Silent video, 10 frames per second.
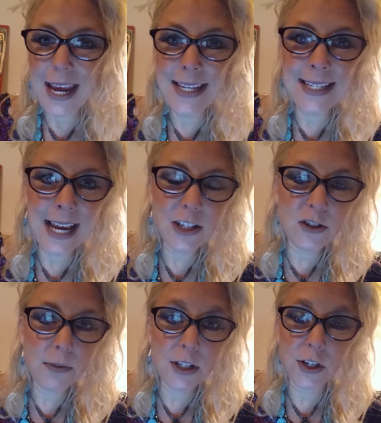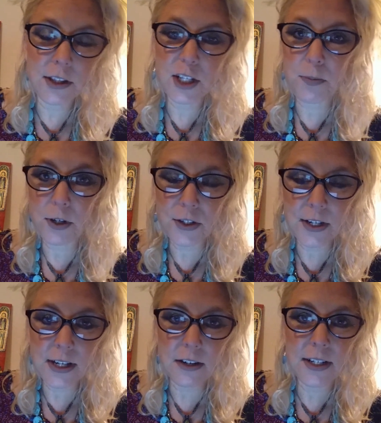it's not so much that this person
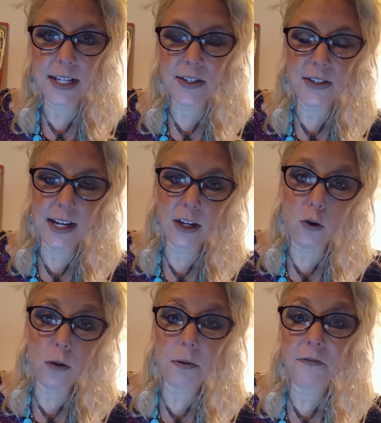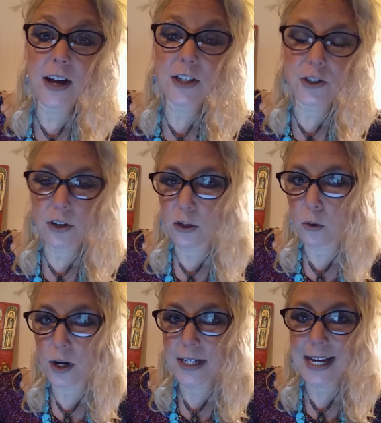is artistic or professional
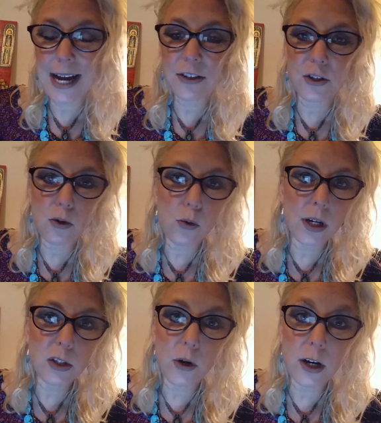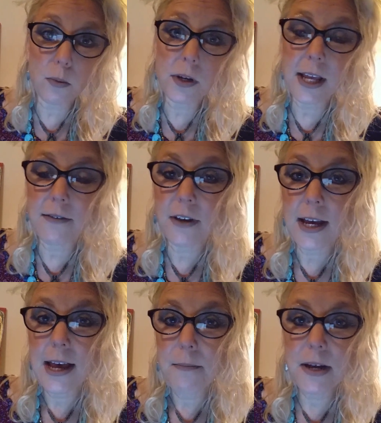or a doctor or a lawyer where they've
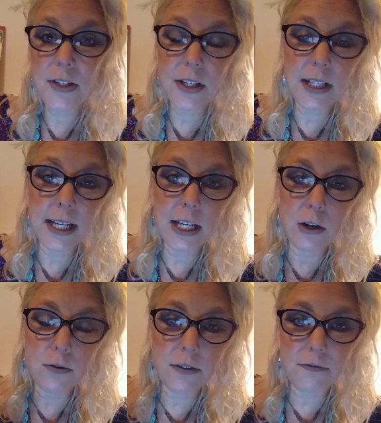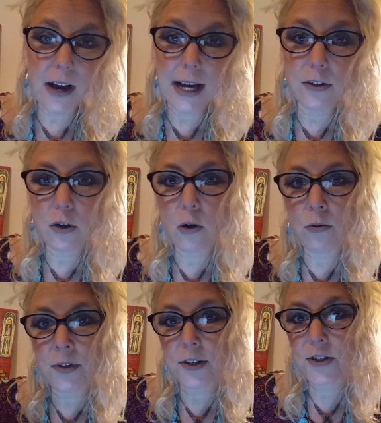basically, you know, defined or
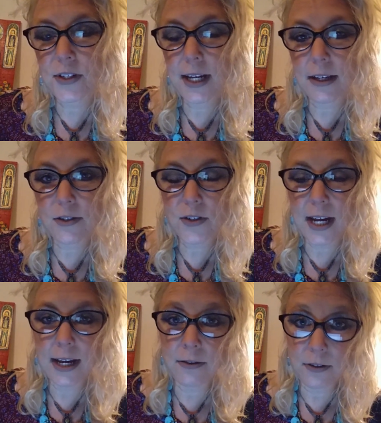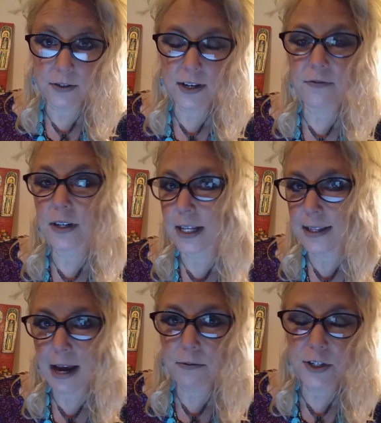honed their skills and they're different
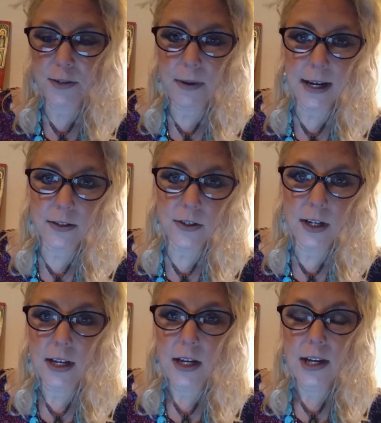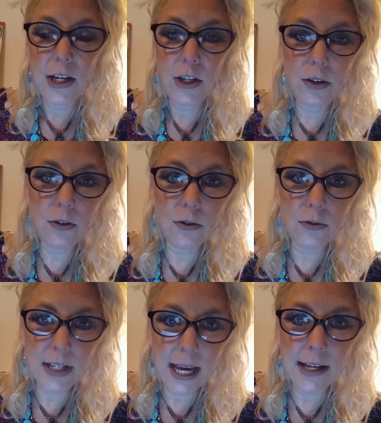in that respect
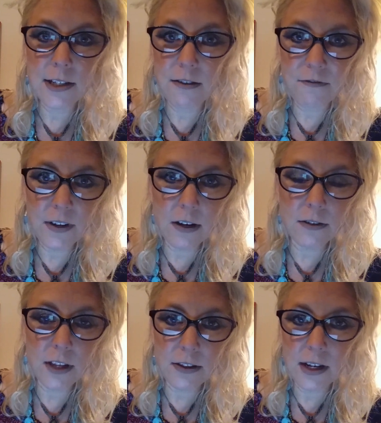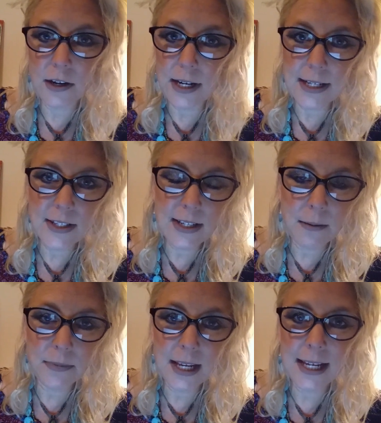you tend to feel that there is
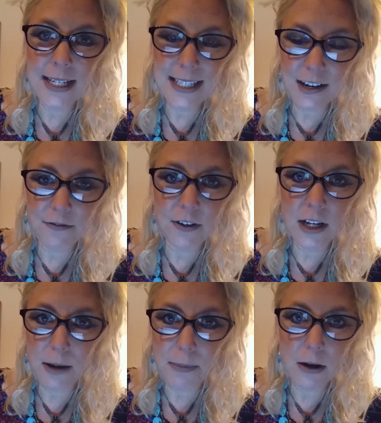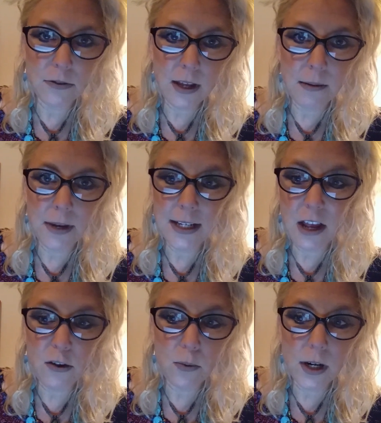something different about them. In
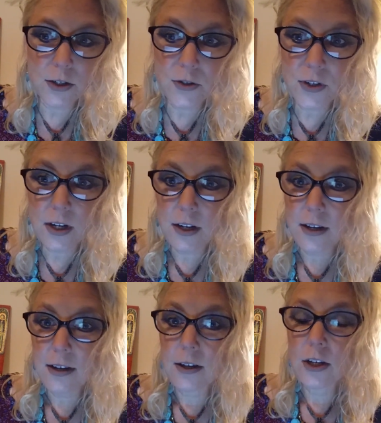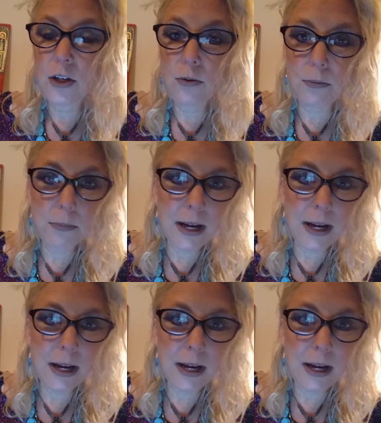other words, you